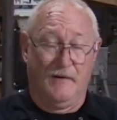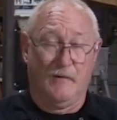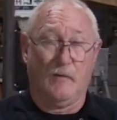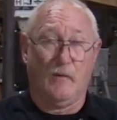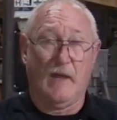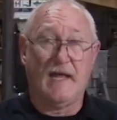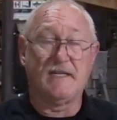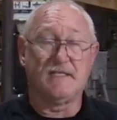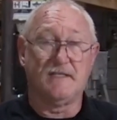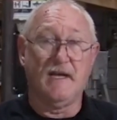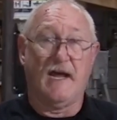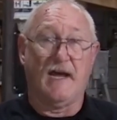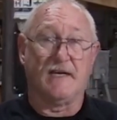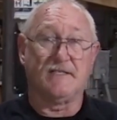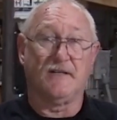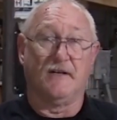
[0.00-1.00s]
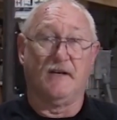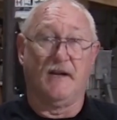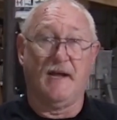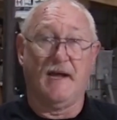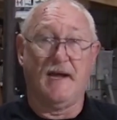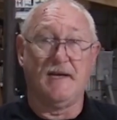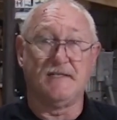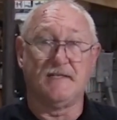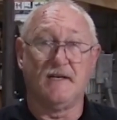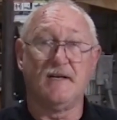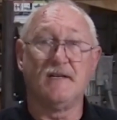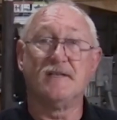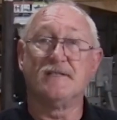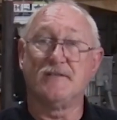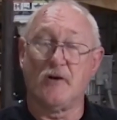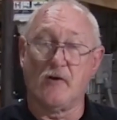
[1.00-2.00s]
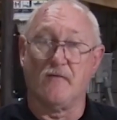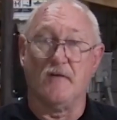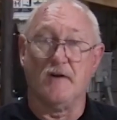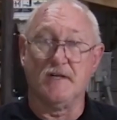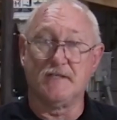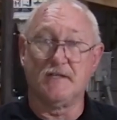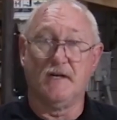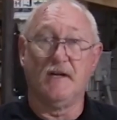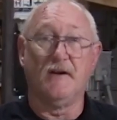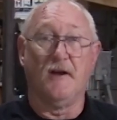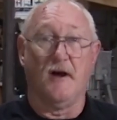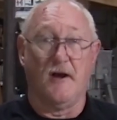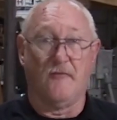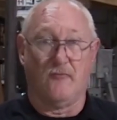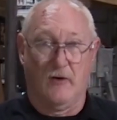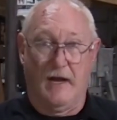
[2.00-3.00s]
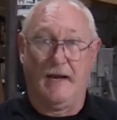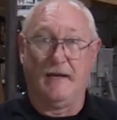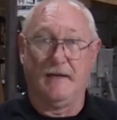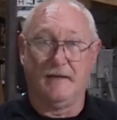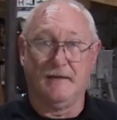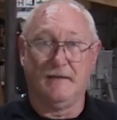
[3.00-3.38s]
Well, that's next on today's Service Done Right.